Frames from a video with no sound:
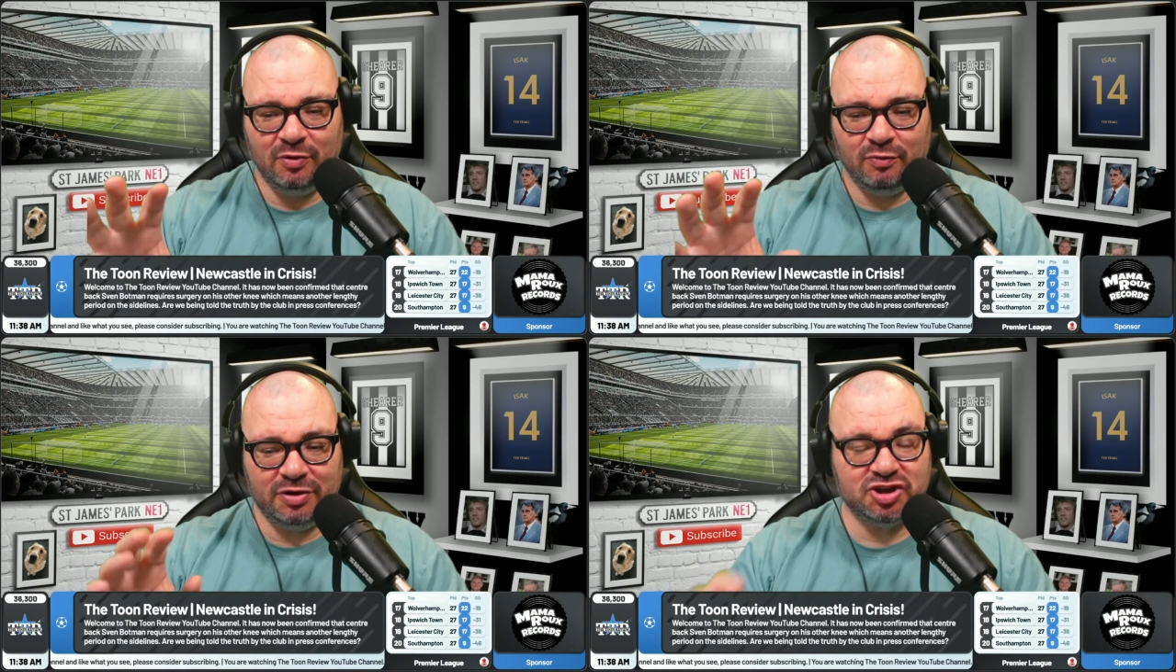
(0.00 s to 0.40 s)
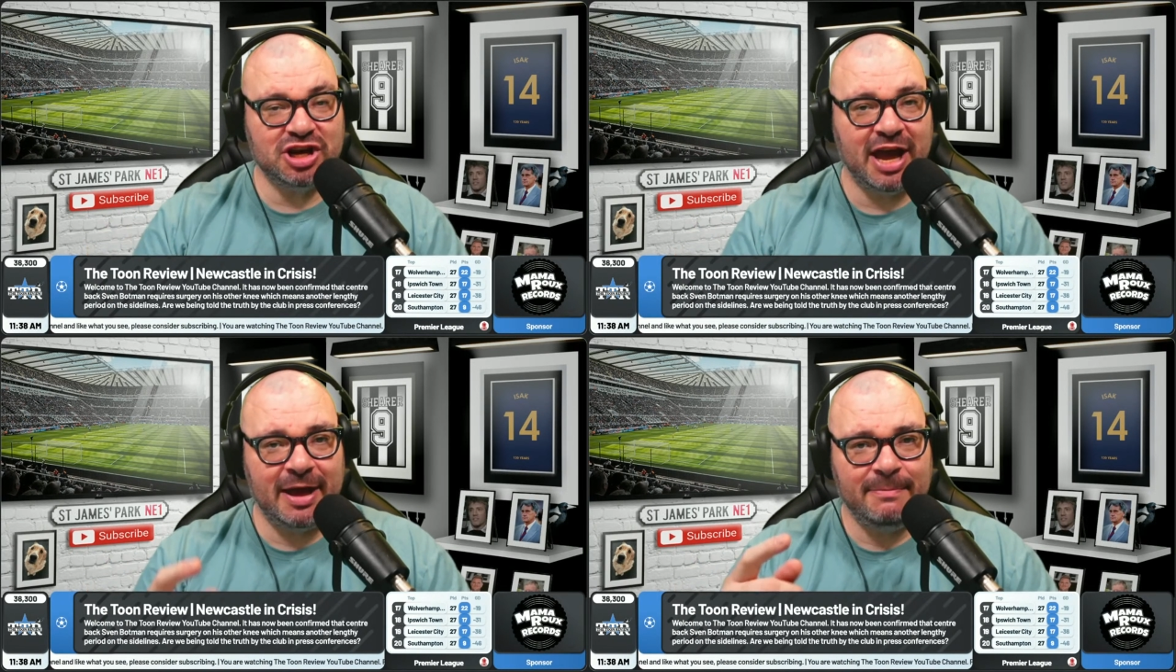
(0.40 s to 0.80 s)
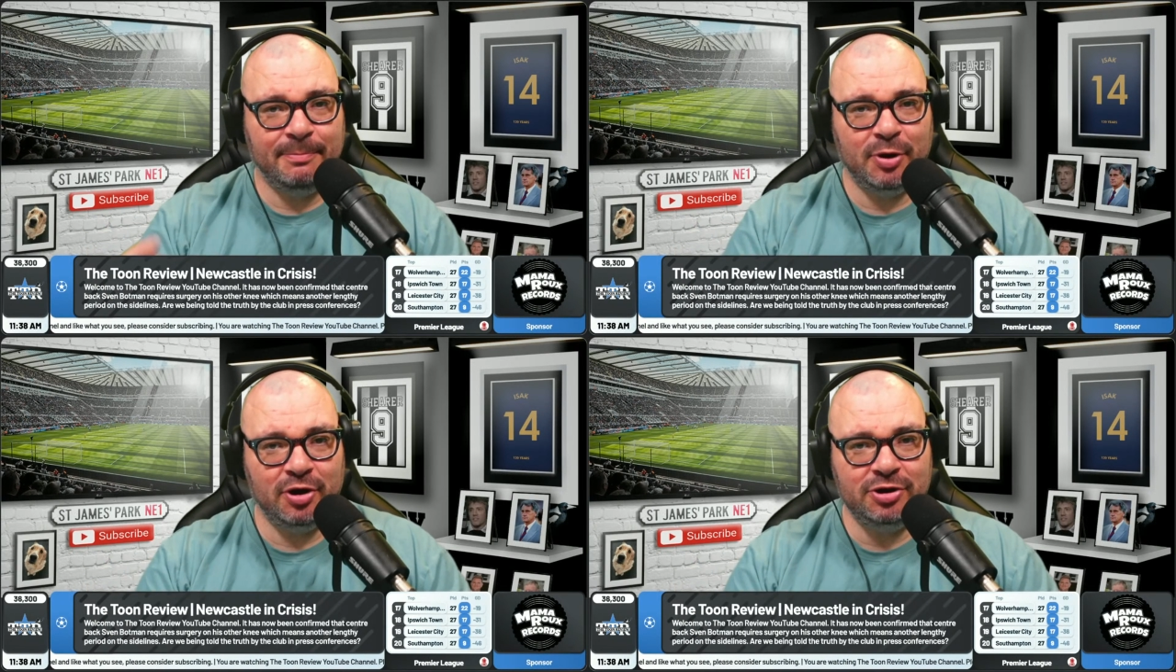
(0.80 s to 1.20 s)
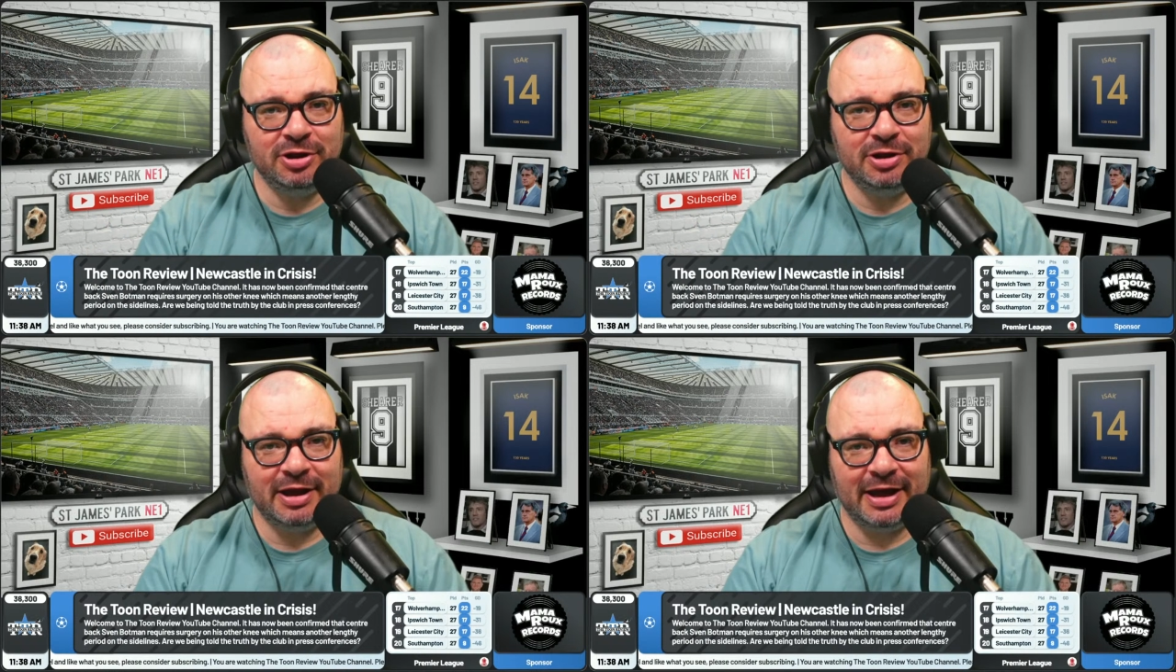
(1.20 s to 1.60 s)
with Schär, Byrne,
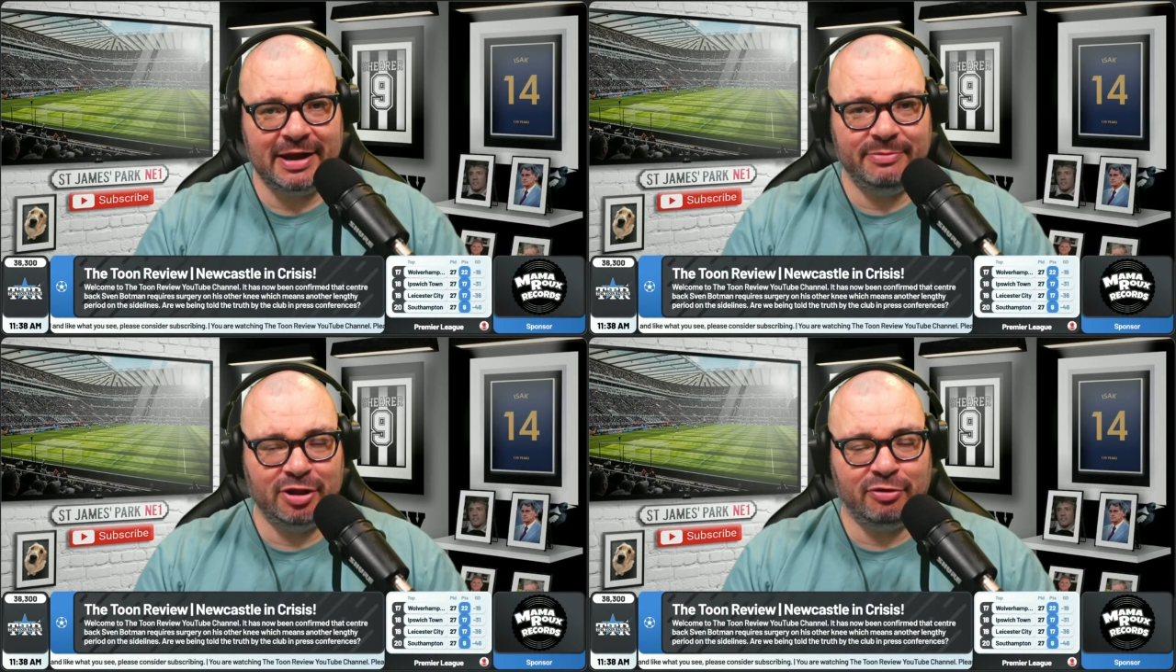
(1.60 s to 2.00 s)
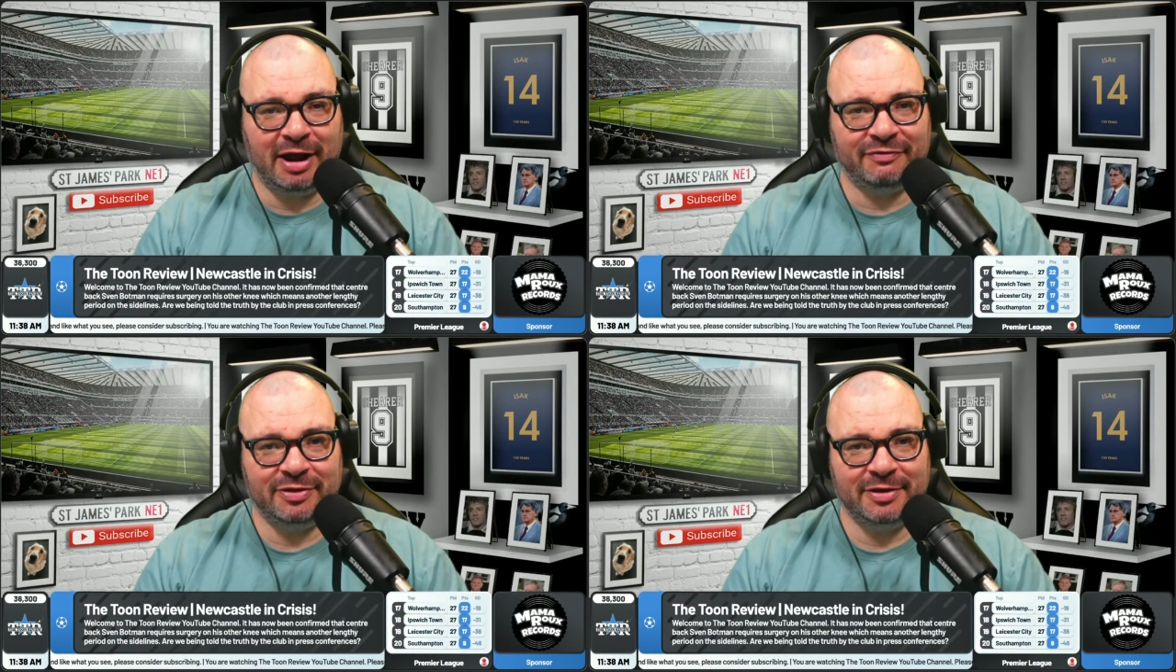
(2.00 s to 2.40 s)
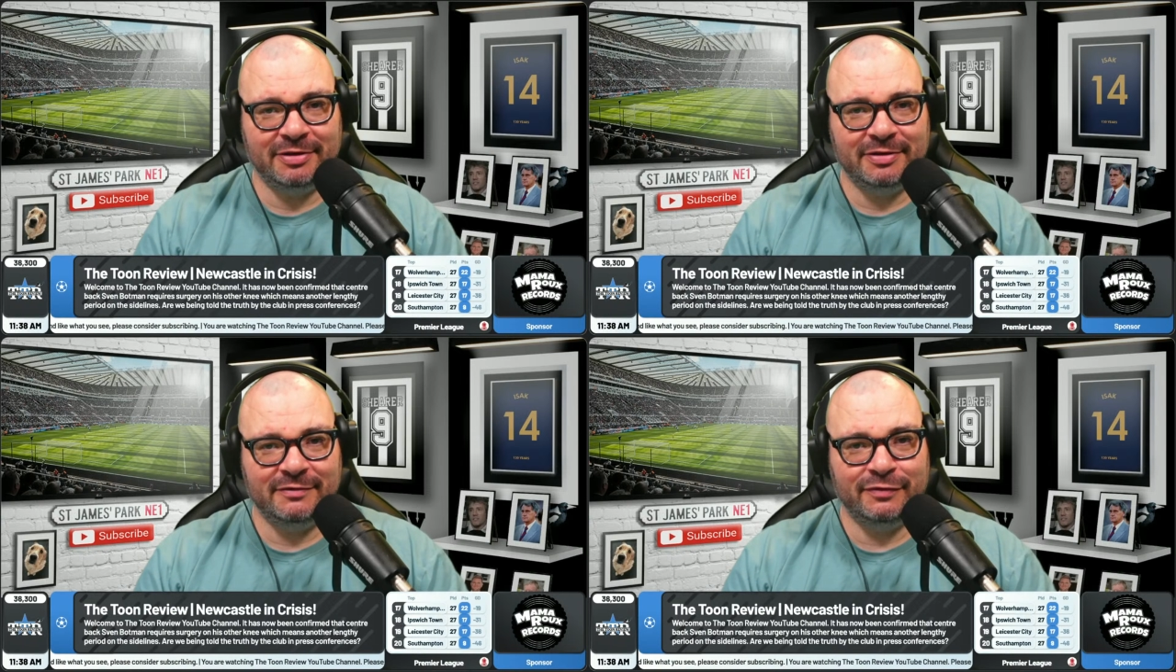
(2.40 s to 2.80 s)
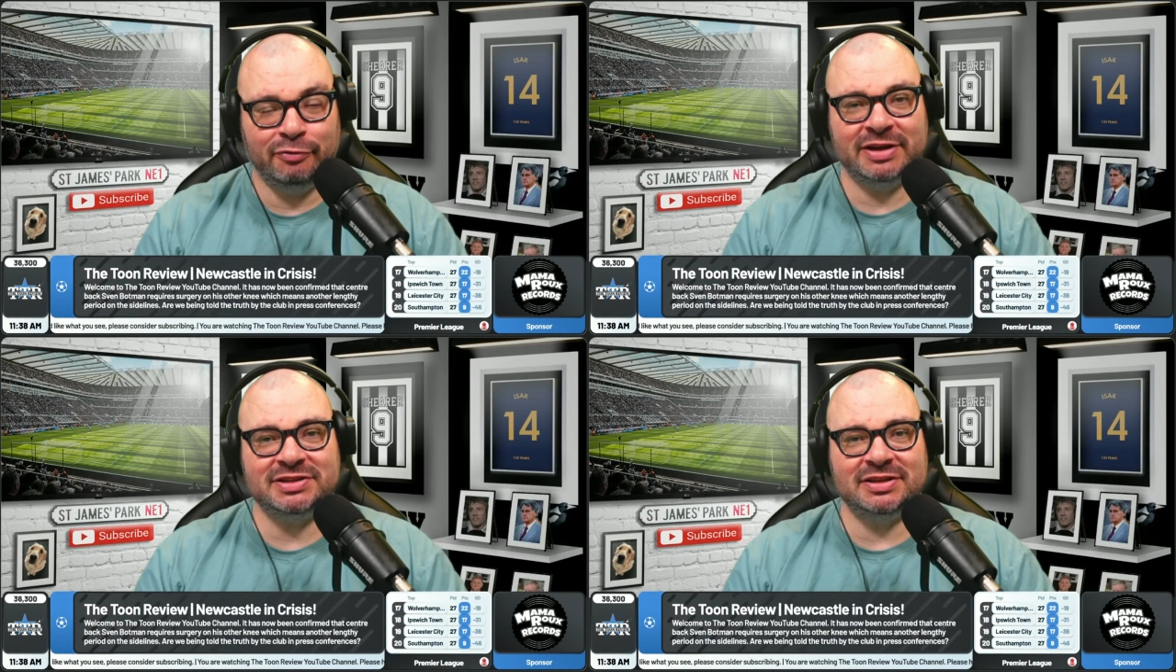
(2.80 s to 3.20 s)
and Emil Kraft for the
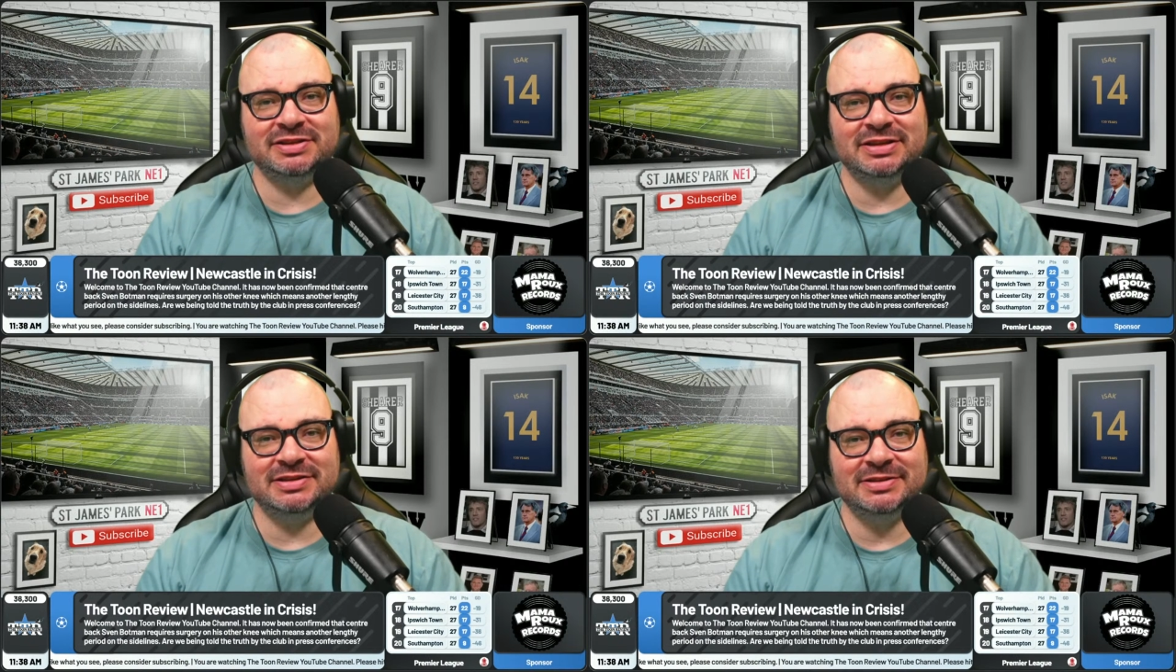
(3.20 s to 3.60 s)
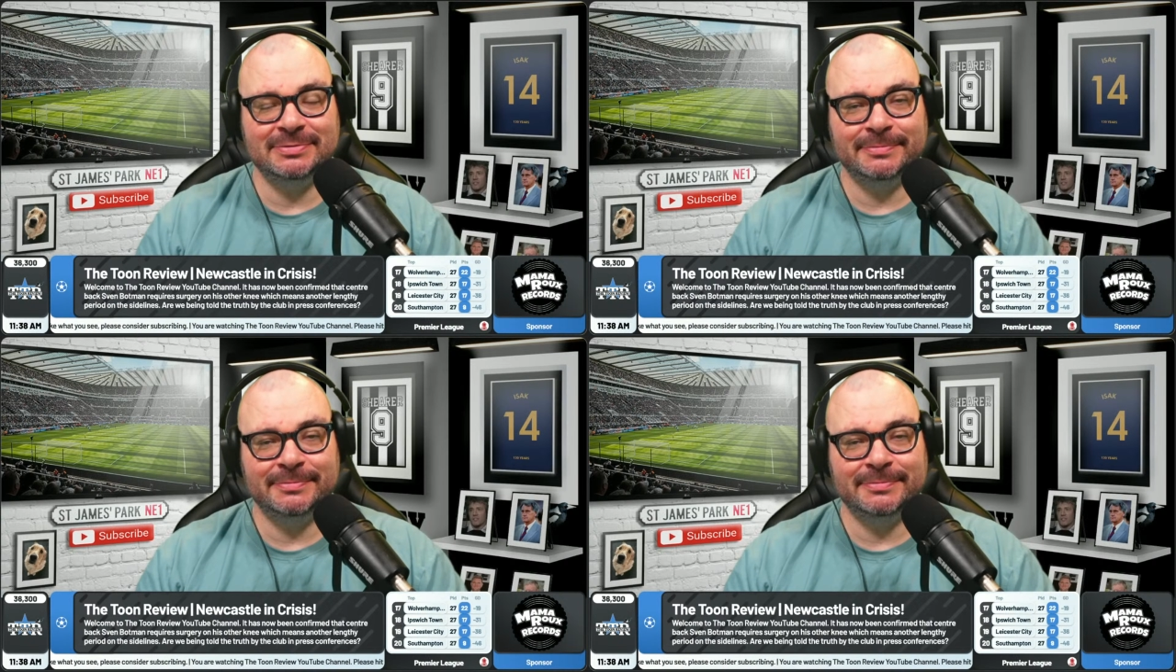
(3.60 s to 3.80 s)
rest of the season.